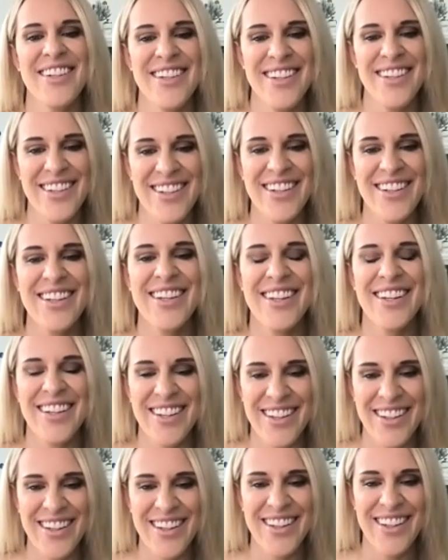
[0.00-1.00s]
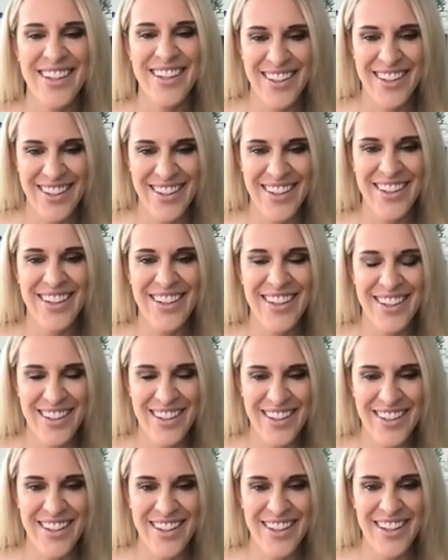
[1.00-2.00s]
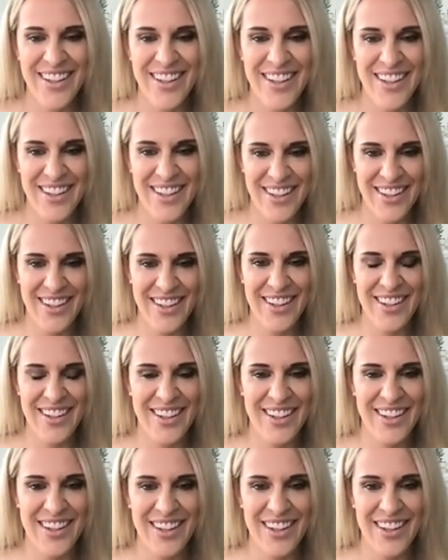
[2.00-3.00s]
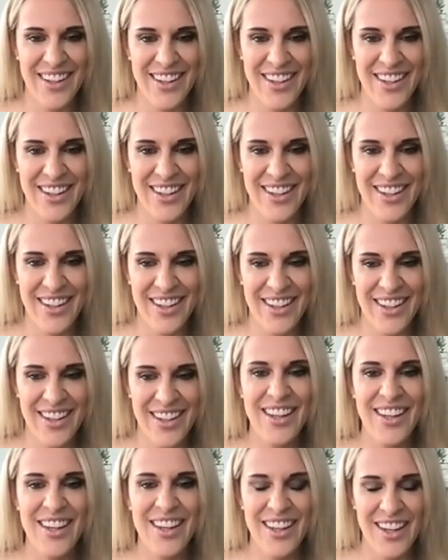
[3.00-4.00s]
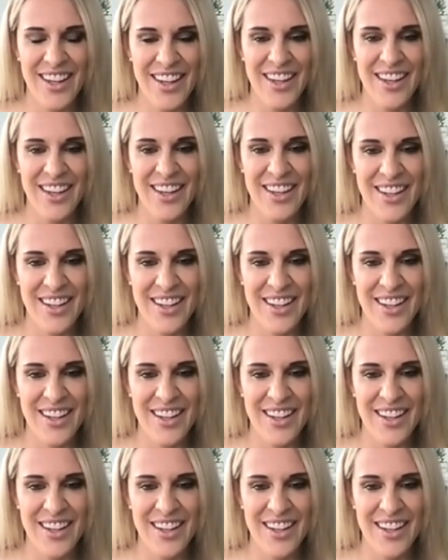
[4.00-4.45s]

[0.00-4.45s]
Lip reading: The person shown says nothing.